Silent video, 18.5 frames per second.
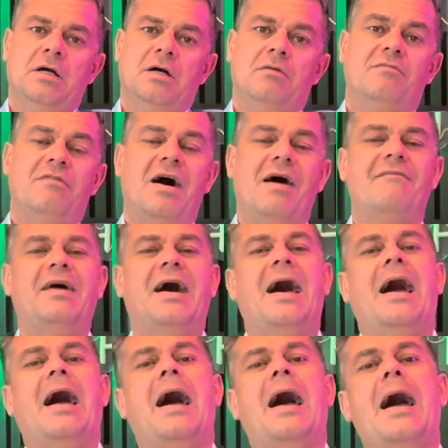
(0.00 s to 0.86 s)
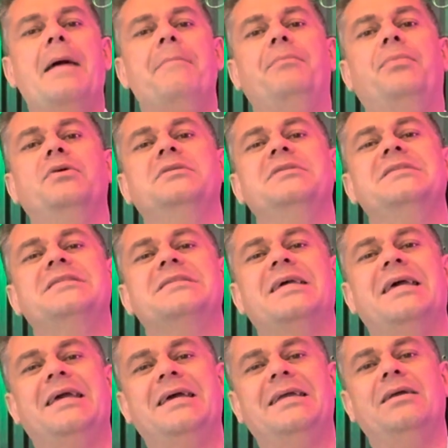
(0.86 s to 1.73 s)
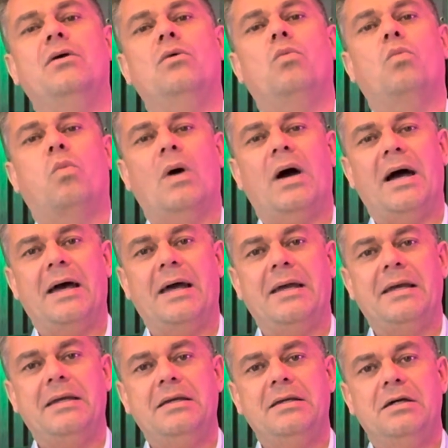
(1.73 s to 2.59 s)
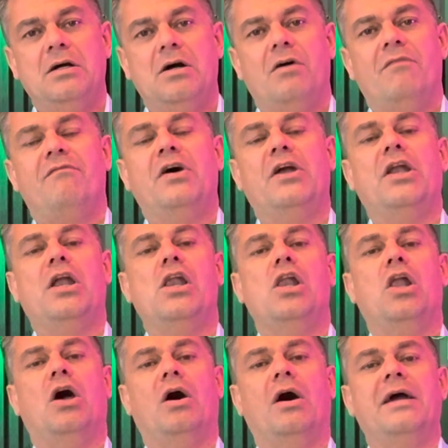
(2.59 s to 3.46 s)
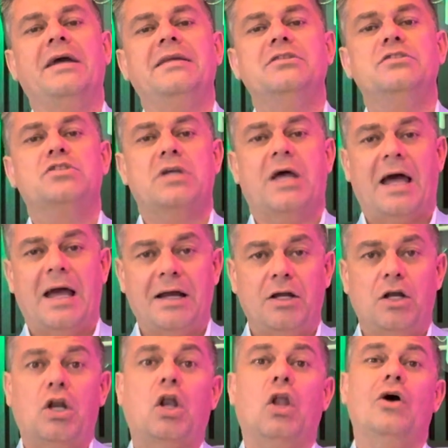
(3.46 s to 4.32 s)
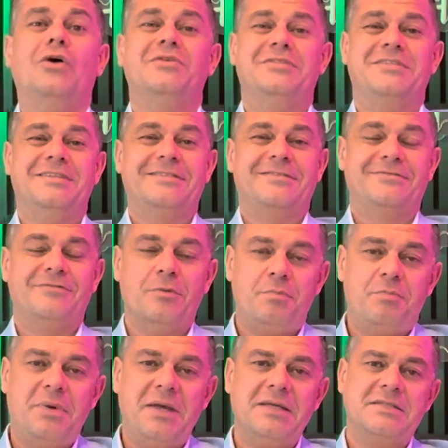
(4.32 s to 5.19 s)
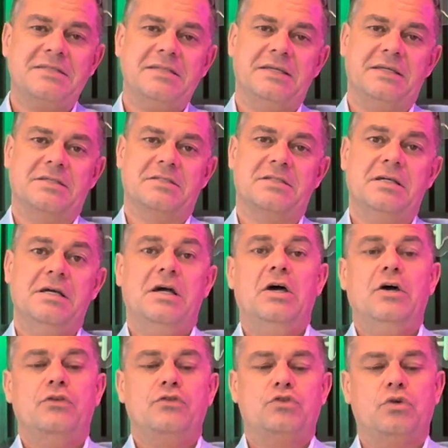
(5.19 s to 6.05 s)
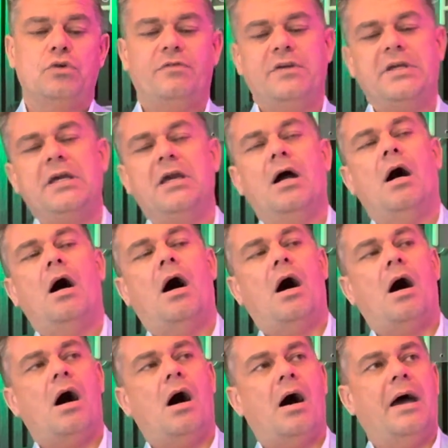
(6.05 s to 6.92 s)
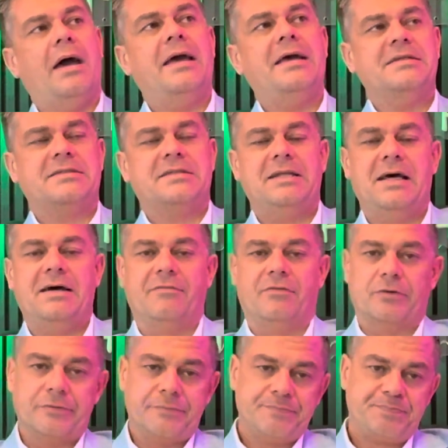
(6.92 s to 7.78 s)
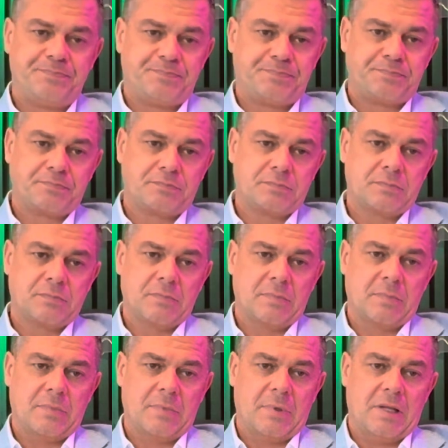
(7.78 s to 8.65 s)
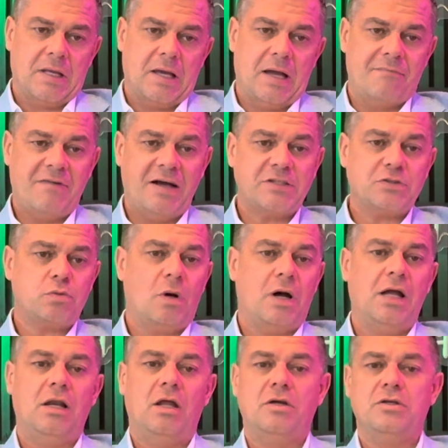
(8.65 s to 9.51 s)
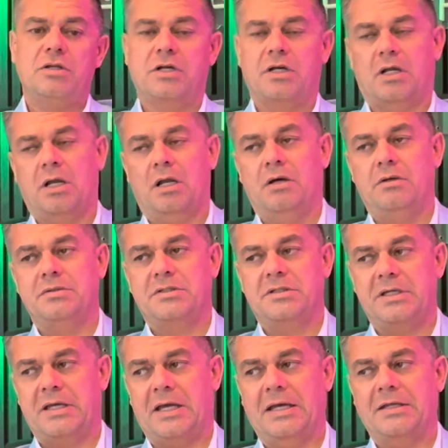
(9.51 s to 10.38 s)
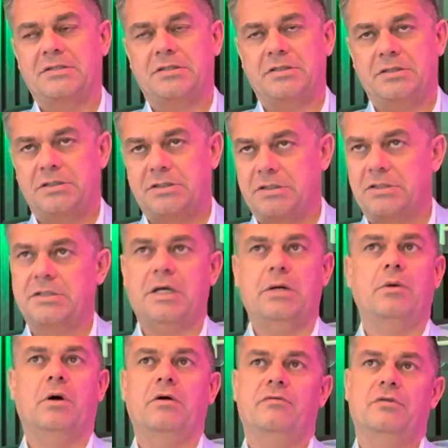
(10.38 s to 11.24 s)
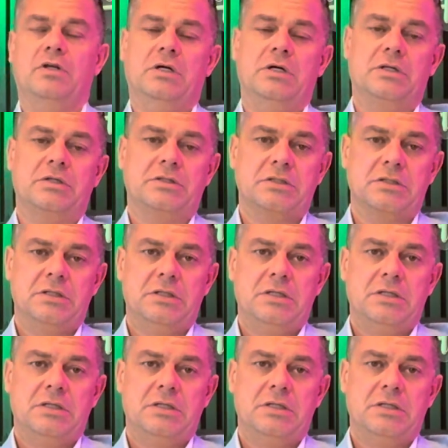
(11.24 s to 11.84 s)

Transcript: that happens in a way that aligns and closes the business to the highest level. And that's why align and close gets so overlooked.